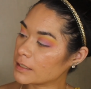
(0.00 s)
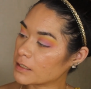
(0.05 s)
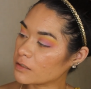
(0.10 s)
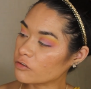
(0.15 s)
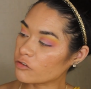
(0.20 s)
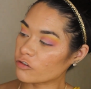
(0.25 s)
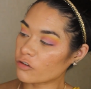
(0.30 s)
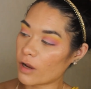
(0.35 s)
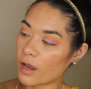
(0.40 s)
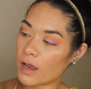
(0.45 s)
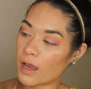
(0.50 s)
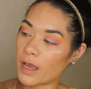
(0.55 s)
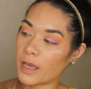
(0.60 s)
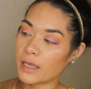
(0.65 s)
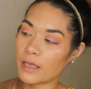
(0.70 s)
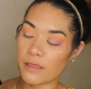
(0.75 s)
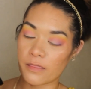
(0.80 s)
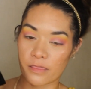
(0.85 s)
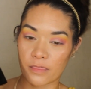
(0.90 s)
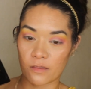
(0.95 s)
and
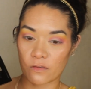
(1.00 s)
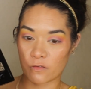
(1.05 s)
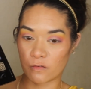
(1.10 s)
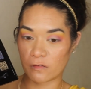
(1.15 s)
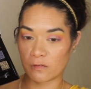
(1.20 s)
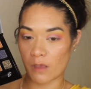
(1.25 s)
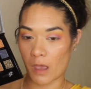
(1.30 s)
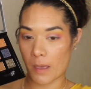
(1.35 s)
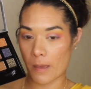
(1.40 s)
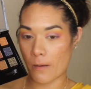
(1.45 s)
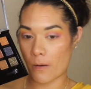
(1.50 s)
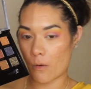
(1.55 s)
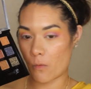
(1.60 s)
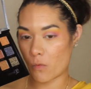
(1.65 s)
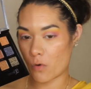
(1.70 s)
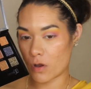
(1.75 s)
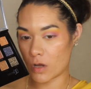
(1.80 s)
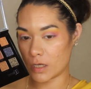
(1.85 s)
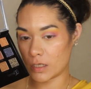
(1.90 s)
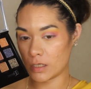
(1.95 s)
try this
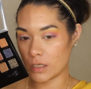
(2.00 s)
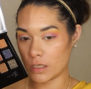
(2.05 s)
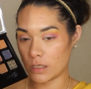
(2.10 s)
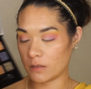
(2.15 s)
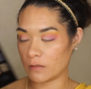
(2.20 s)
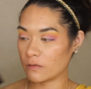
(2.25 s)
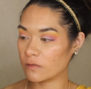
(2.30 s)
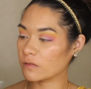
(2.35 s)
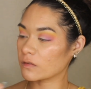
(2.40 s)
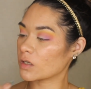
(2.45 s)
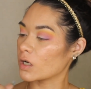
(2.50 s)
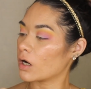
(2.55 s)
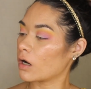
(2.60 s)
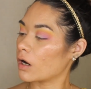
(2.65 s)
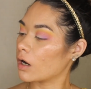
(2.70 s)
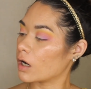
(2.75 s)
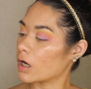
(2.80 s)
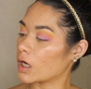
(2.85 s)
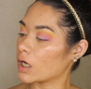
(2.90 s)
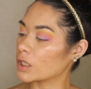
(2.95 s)
one. It is
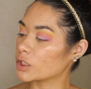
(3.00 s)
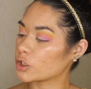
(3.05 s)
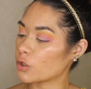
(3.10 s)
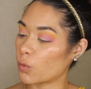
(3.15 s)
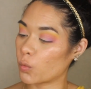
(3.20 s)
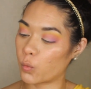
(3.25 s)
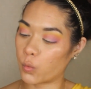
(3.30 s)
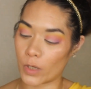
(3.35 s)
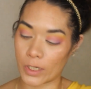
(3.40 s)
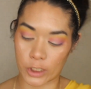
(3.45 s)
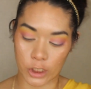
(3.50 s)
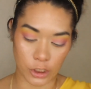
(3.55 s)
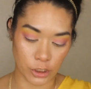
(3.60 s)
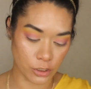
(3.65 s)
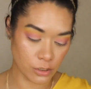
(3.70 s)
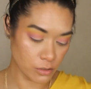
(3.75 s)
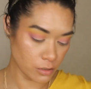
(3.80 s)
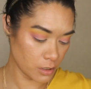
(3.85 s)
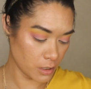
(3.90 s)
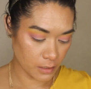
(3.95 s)
called
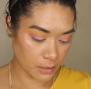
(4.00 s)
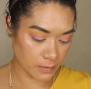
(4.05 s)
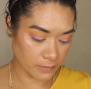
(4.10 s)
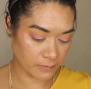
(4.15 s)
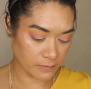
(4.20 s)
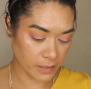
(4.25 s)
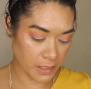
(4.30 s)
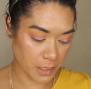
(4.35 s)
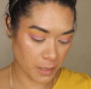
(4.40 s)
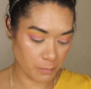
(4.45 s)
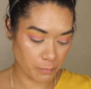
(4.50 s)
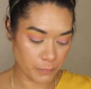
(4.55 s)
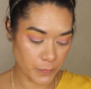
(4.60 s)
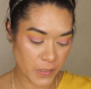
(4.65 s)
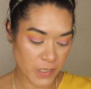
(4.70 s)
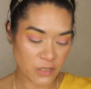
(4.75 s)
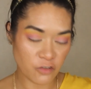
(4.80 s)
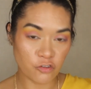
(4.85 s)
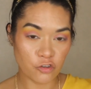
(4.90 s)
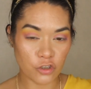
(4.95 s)
Winner. It's like a
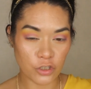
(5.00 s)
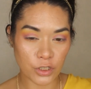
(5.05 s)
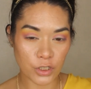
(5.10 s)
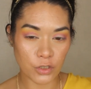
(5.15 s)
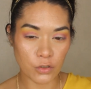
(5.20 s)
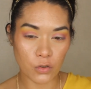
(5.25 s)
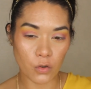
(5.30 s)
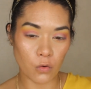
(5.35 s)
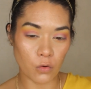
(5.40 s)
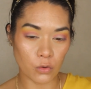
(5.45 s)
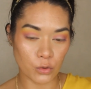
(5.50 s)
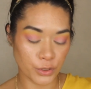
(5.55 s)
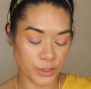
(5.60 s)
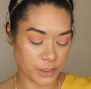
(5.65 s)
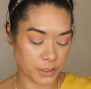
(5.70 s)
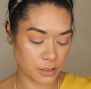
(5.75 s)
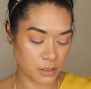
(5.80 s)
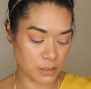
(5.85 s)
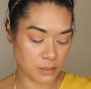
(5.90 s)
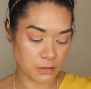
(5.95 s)
peachy
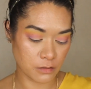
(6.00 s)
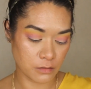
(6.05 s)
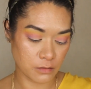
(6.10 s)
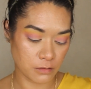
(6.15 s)
golden.